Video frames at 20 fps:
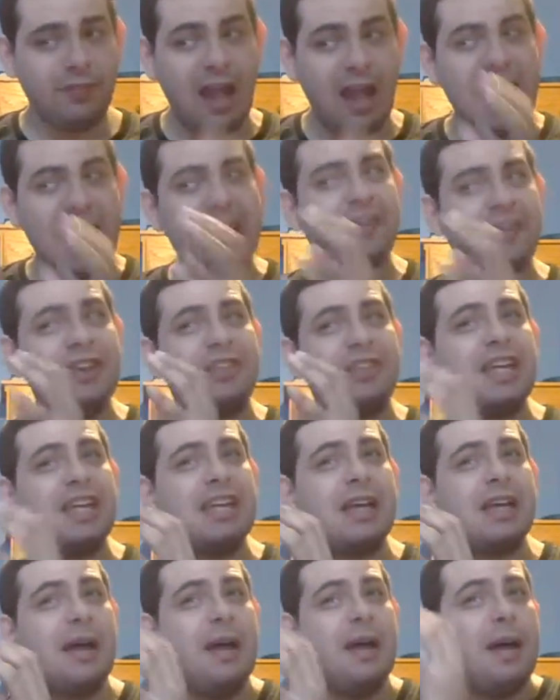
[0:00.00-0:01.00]
and
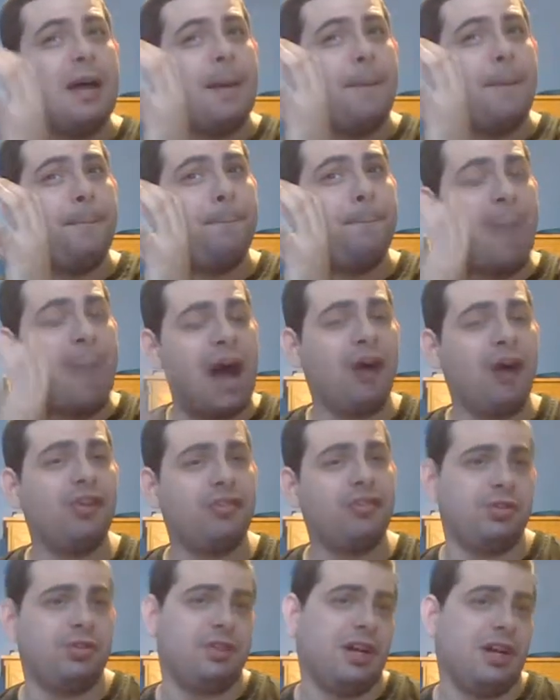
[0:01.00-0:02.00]
everything
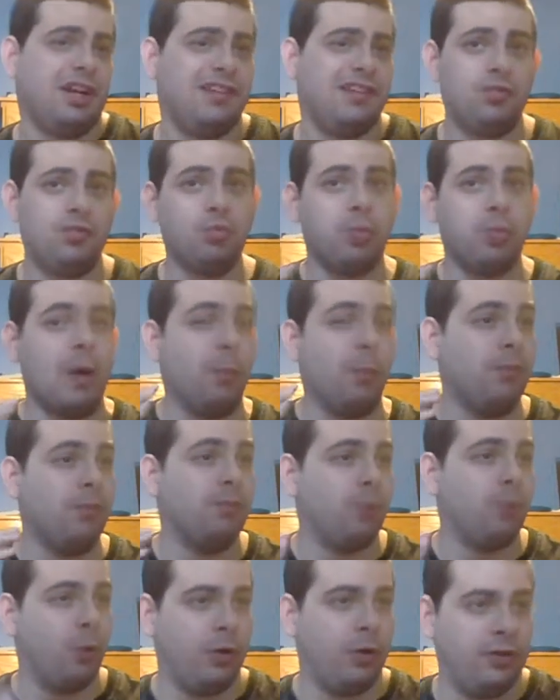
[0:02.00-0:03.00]
Bowser does to what would
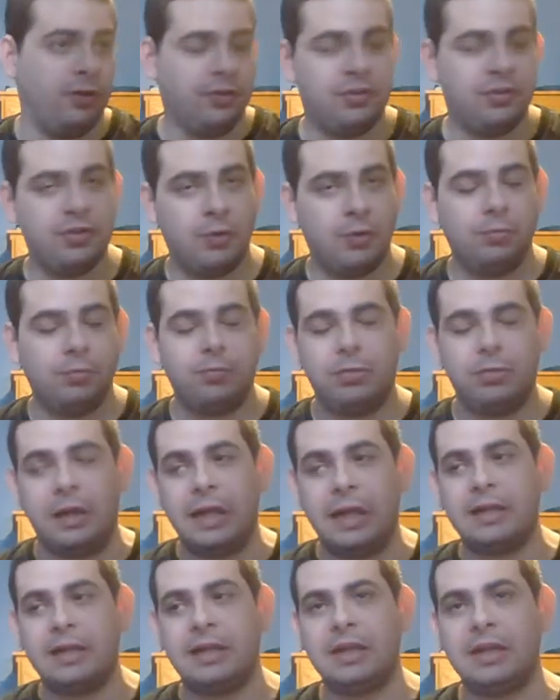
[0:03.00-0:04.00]
Morton do.
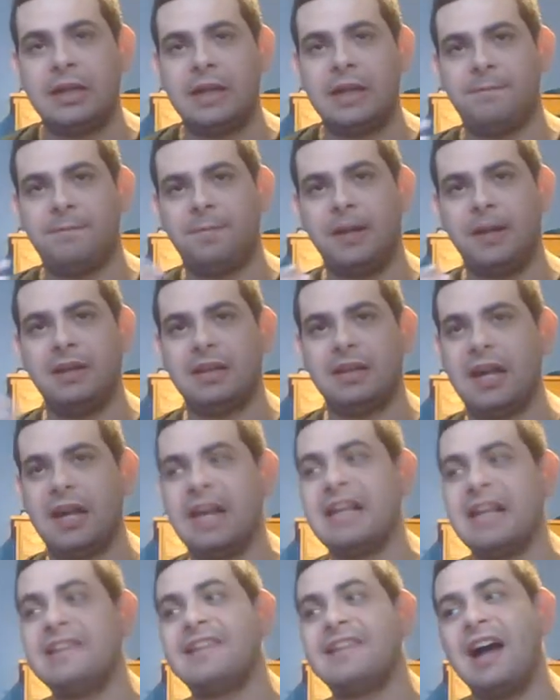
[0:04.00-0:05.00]
Like if
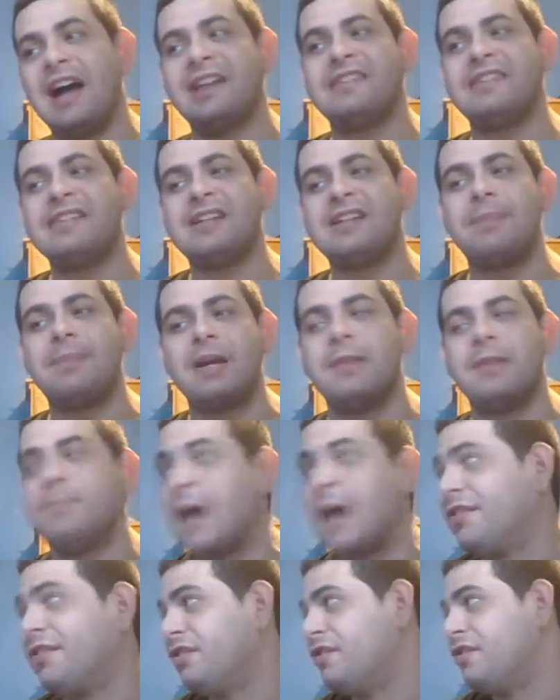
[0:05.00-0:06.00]
and he's constantly comparing
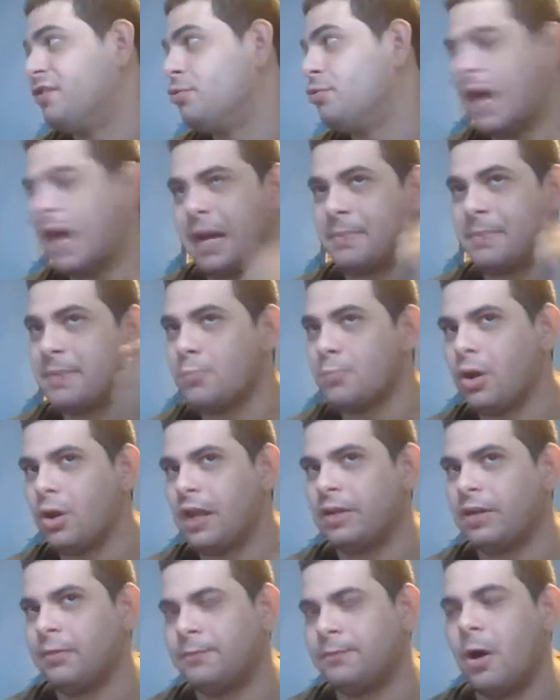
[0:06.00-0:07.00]
Bowser. You got to be more
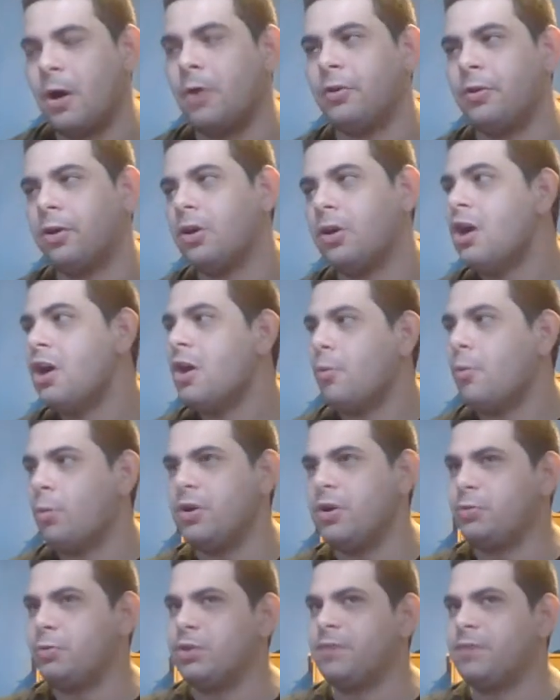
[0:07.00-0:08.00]
like your father.
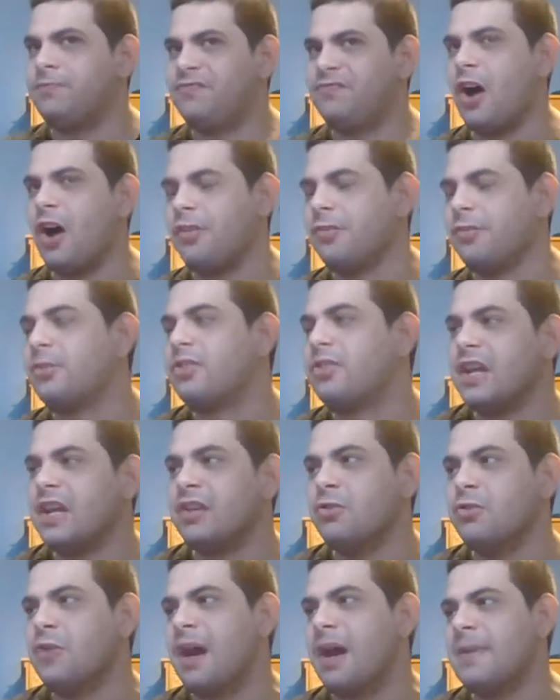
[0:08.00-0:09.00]
What, what your father
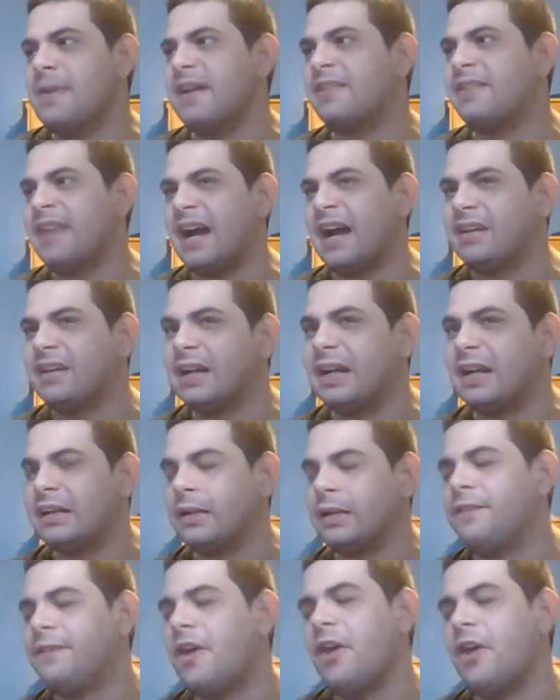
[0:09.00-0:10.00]
think? You got to be exactly
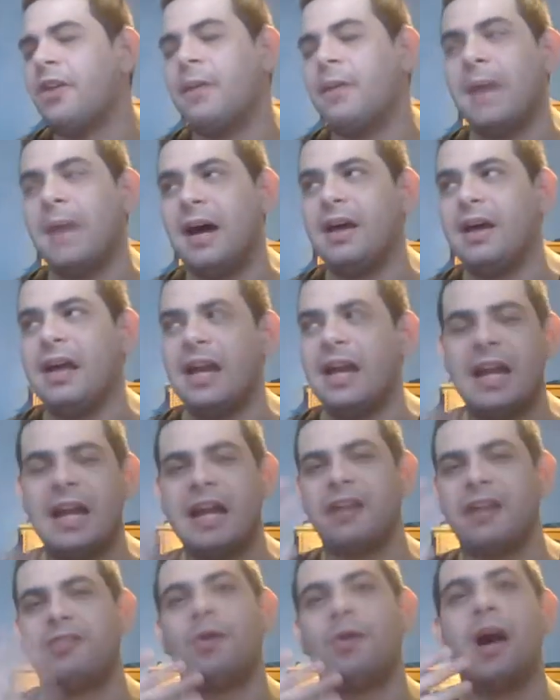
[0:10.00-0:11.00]
like your father. And, and
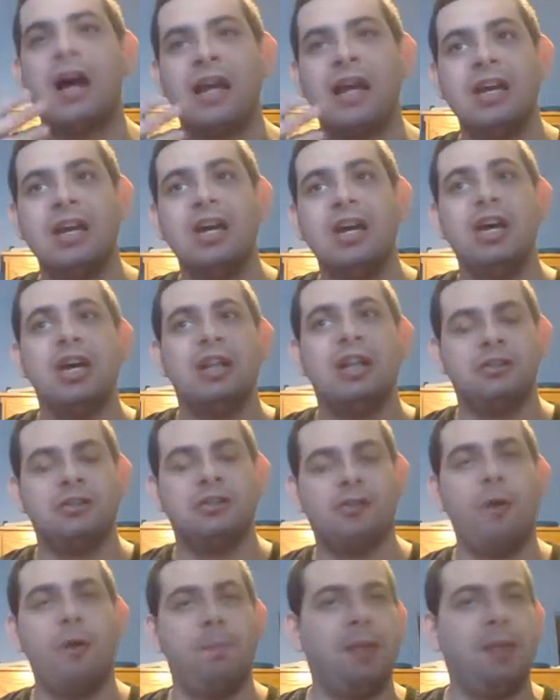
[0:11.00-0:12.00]
hence why
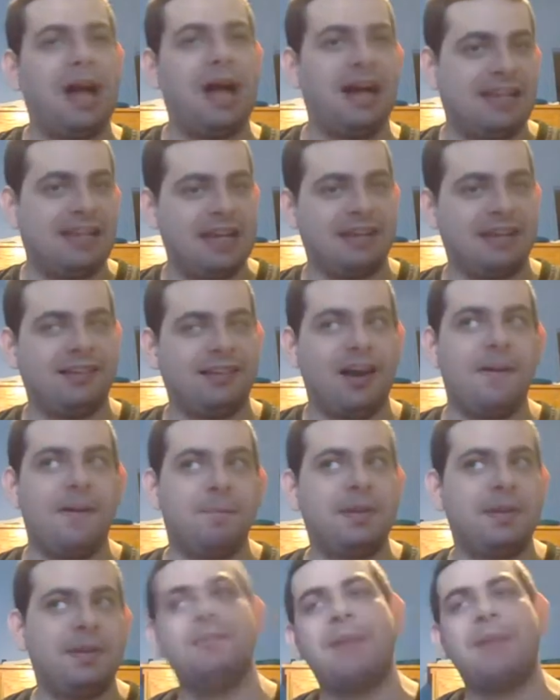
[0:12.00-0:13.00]
this whole plot kicks
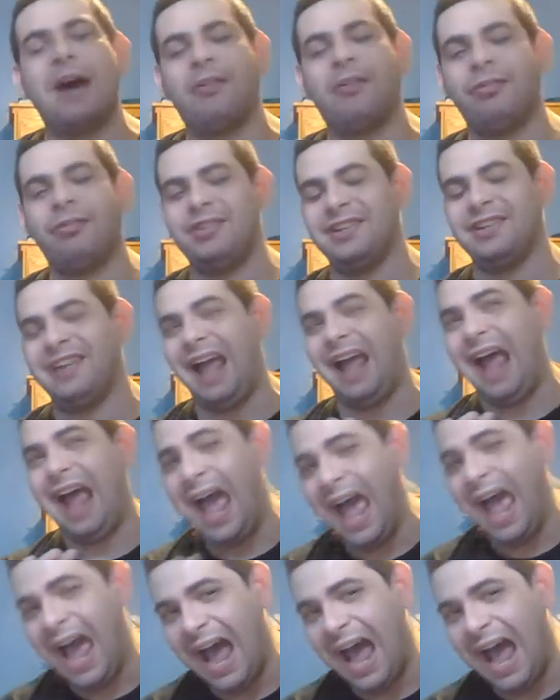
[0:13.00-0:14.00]
off because Bowser's just
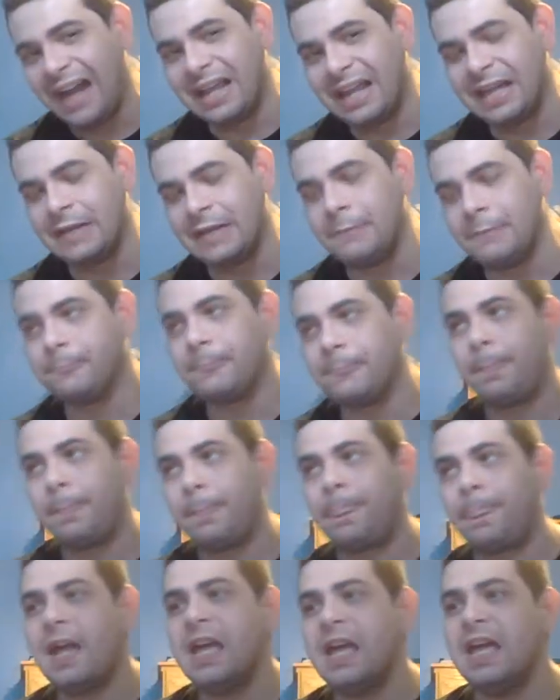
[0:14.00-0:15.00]
had it
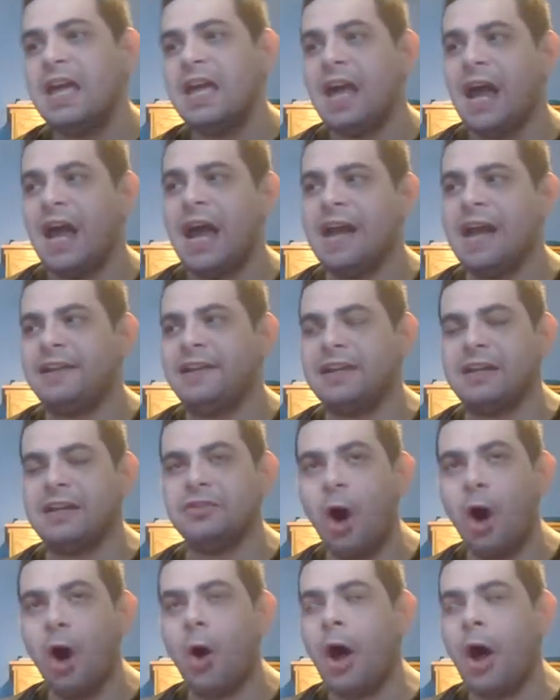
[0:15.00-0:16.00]
and I said,
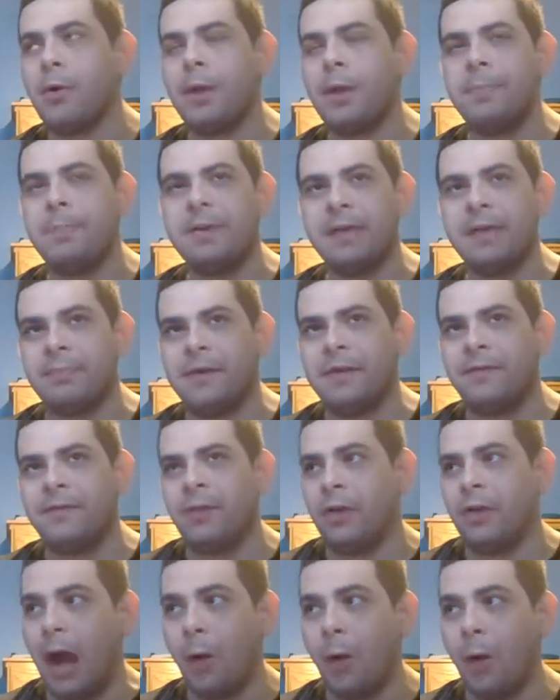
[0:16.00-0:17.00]
"No, I don't want to be like my
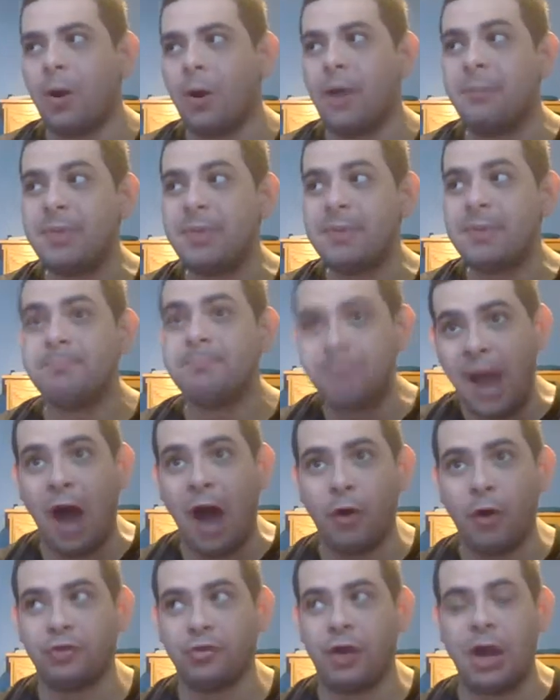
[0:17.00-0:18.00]
father. I want to be
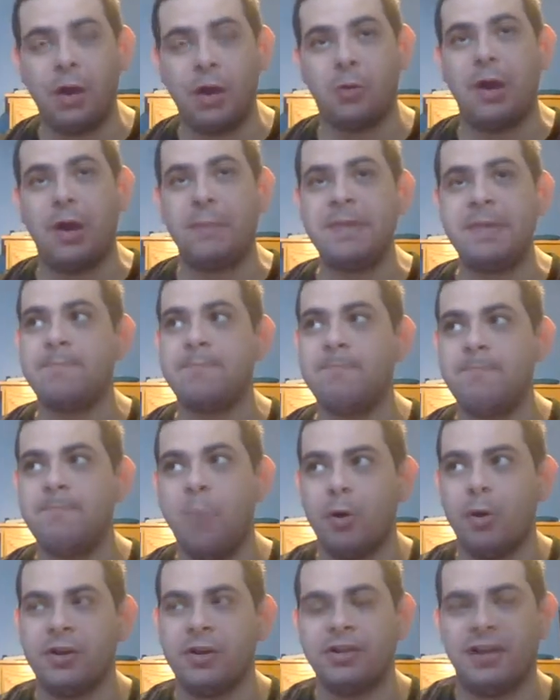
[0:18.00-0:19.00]
Bowser. I don't want to be
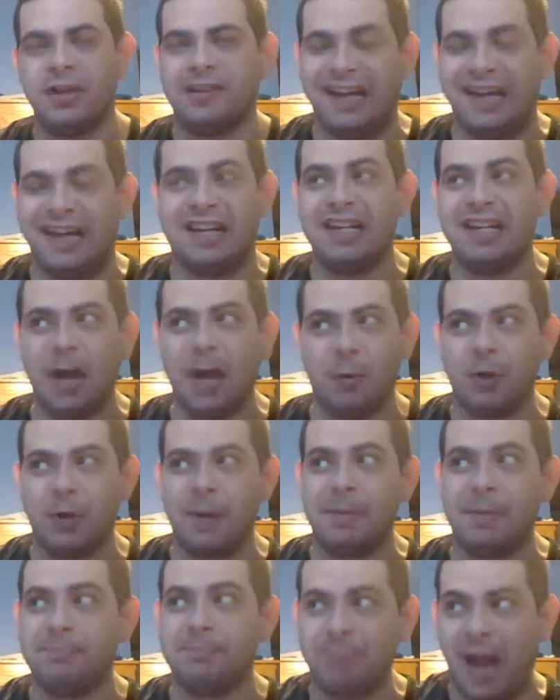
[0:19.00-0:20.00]
Morton the Second. I
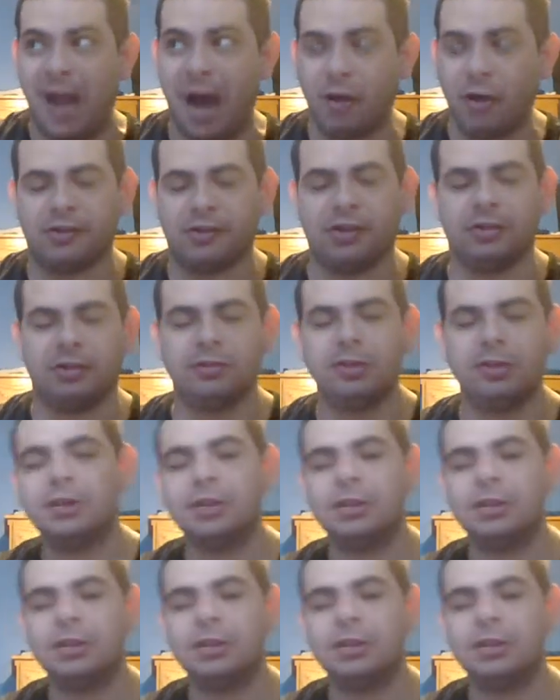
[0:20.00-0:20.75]
want to be Bowser."